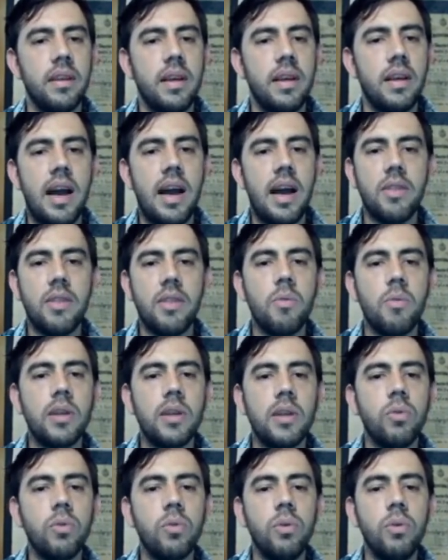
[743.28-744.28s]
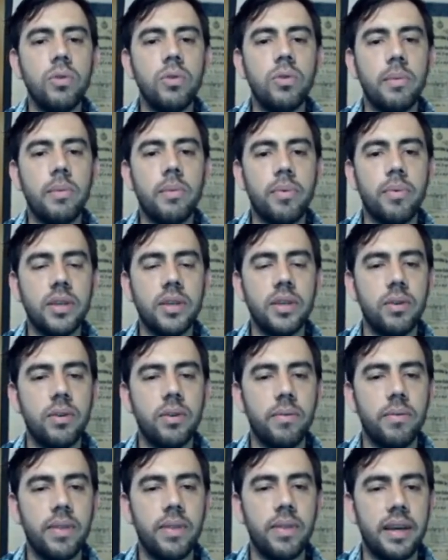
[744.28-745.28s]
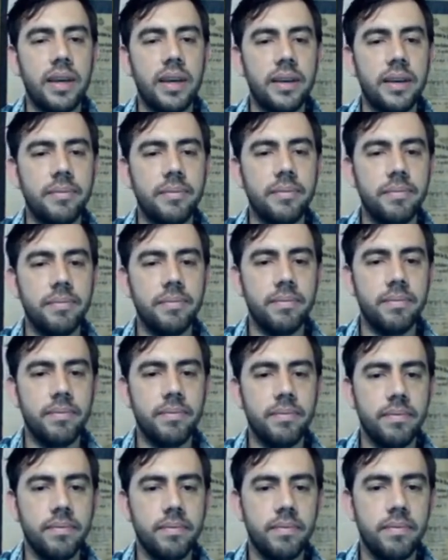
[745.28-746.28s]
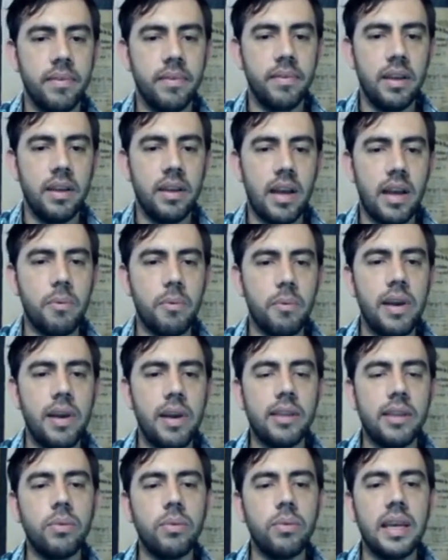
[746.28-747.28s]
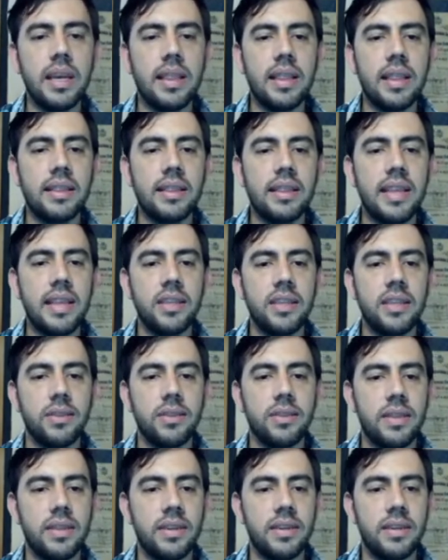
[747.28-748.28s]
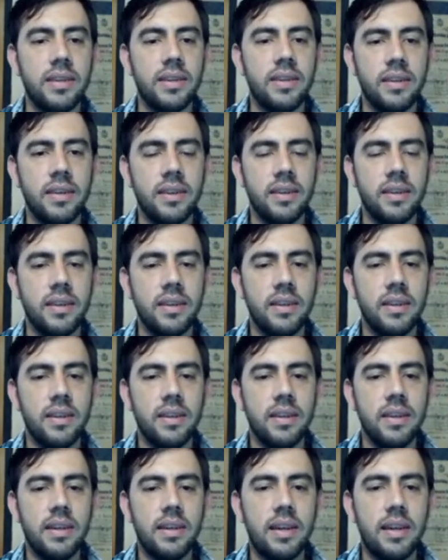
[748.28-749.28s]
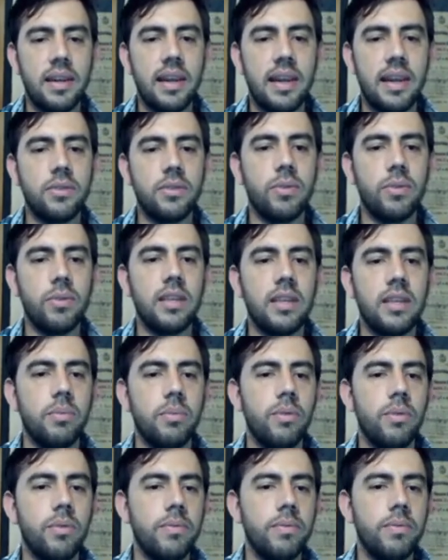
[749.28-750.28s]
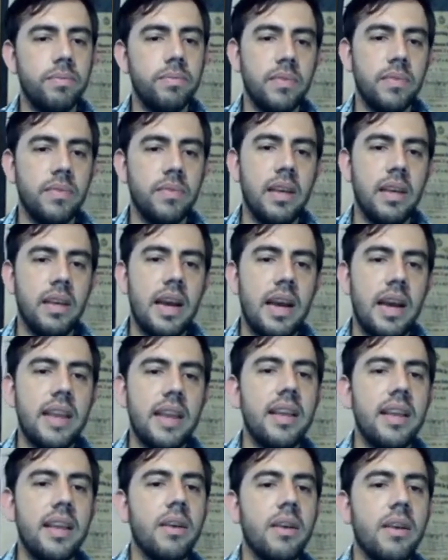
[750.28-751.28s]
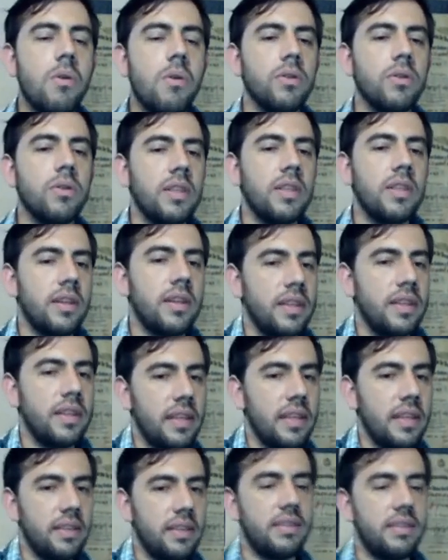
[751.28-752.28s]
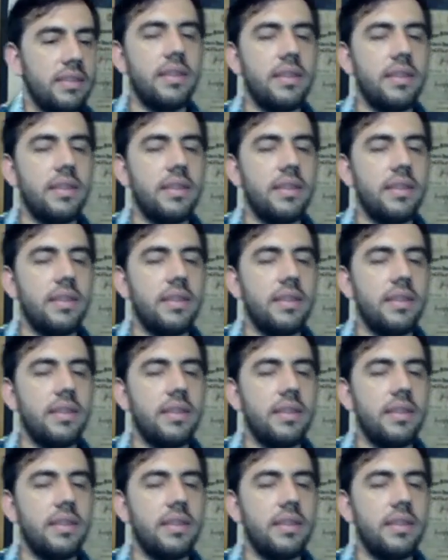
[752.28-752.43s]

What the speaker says: I don't want to lose the pressure of I would like to kick that tension there. Let's do this move. I didn't consider this